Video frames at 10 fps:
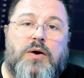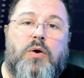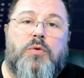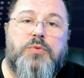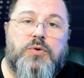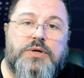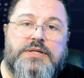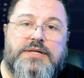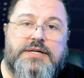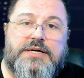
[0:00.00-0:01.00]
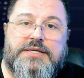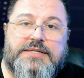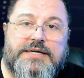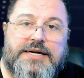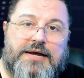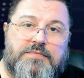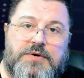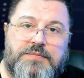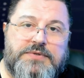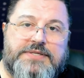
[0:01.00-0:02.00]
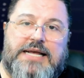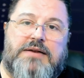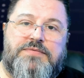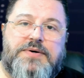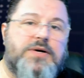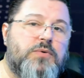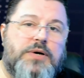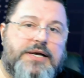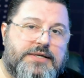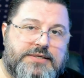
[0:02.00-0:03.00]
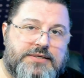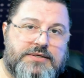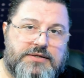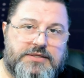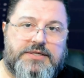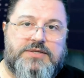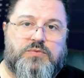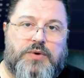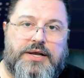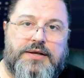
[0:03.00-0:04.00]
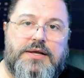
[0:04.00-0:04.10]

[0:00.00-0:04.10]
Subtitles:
community decrease in number self-regulates in this way.